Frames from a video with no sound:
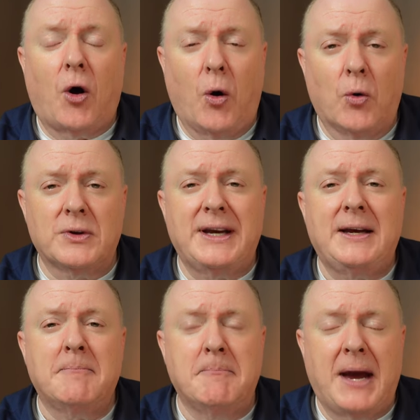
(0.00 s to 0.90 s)

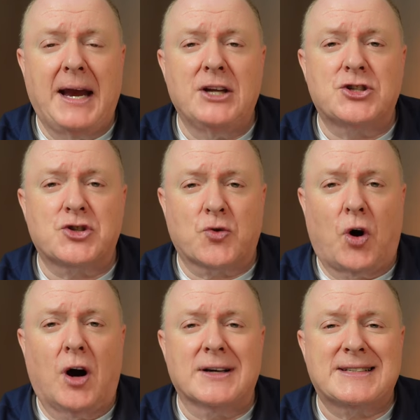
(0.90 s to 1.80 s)
only made
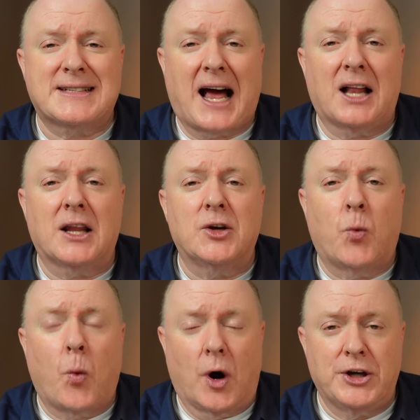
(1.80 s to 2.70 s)
strong, solid
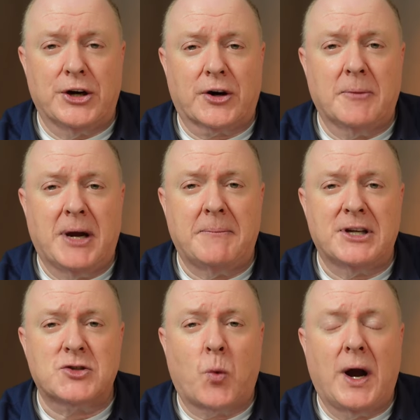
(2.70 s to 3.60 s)
one year
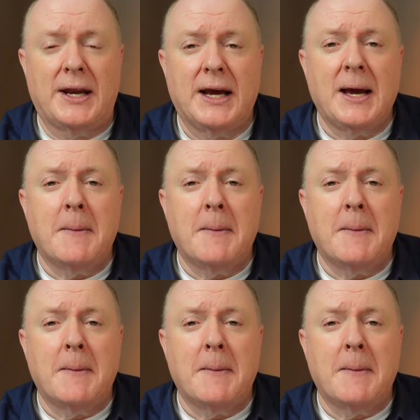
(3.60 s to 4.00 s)
commitments when